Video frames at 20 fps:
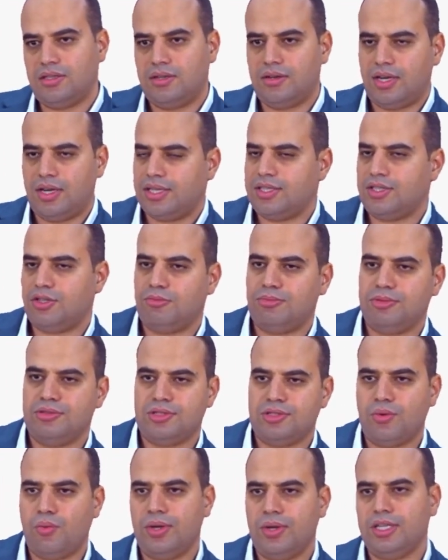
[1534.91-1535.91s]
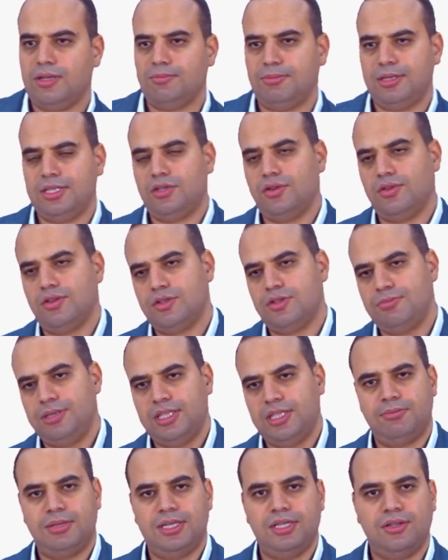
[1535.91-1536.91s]
like 0.01, depending on the speed,
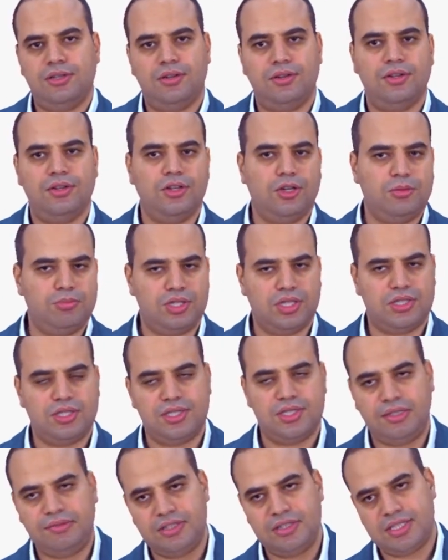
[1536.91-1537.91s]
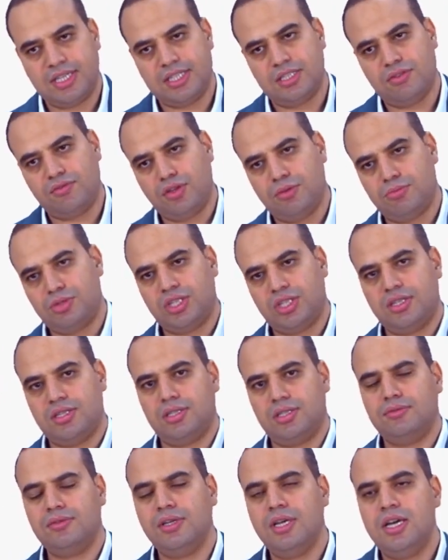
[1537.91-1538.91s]
depending on the object itself, the size of the object
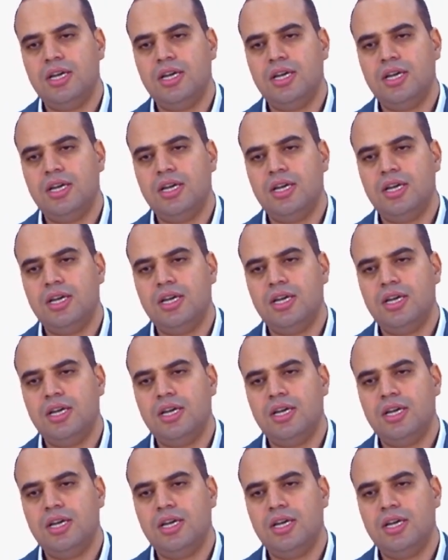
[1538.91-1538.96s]
itself.